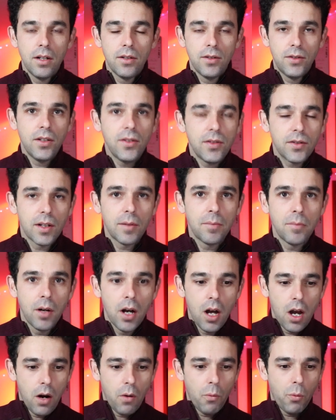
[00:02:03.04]
system
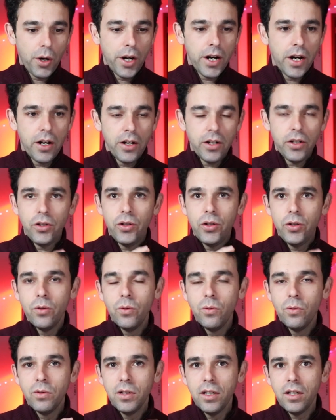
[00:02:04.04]
where
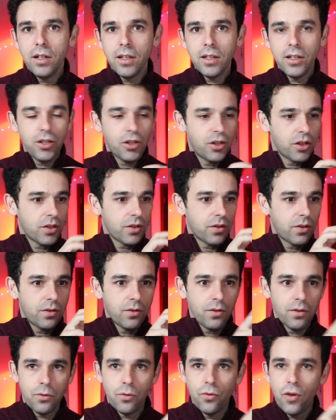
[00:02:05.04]
you literally just
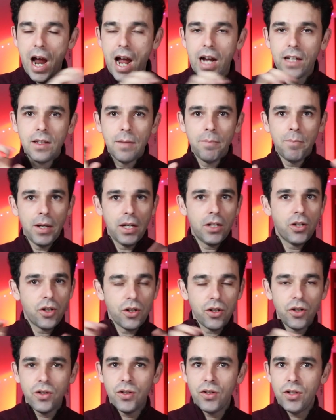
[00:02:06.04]
drag the
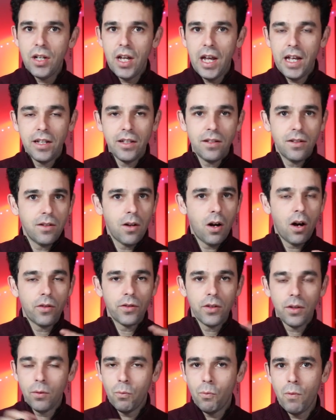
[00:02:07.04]
pictures and
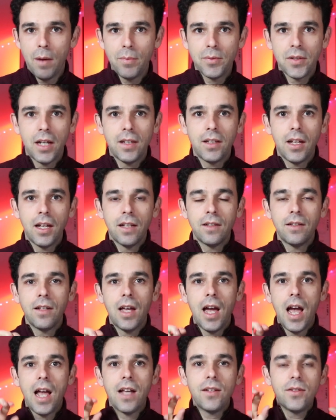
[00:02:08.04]
on the website,
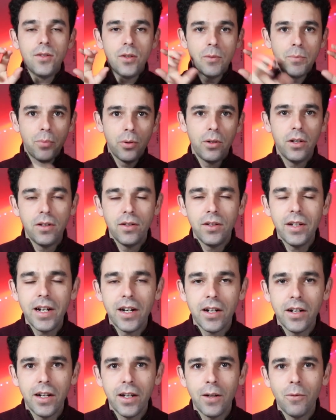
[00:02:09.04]
and as you put in
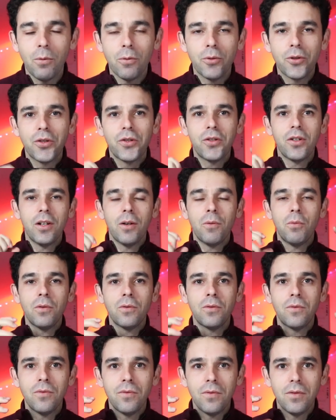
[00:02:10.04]
there, it will
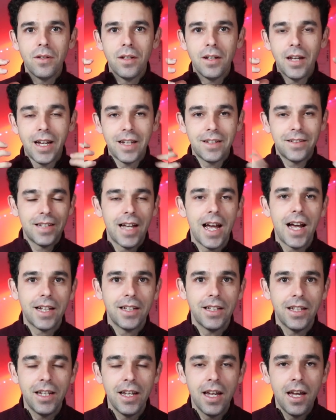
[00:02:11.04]

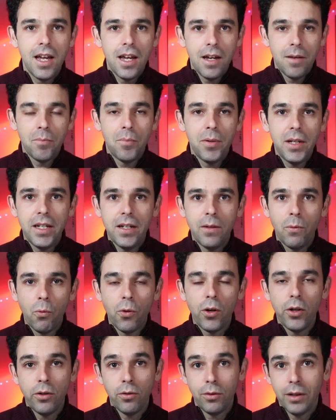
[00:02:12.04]
exactly be
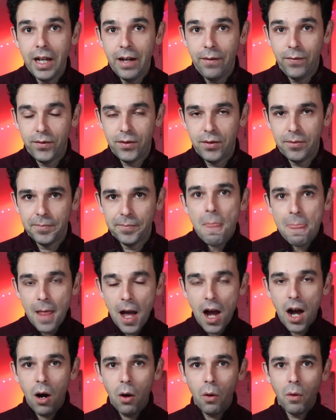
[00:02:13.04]
where you left.
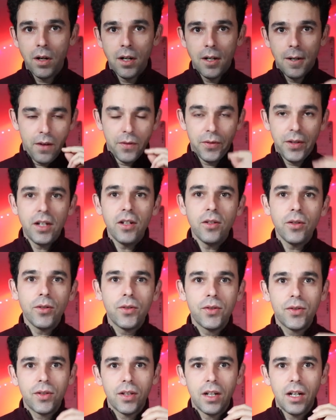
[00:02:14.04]
Now,
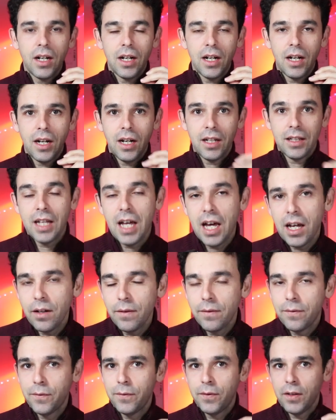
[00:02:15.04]
there's a lot
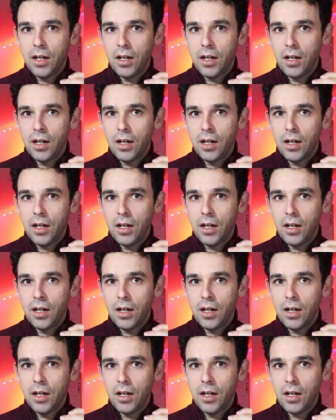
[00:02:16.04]
of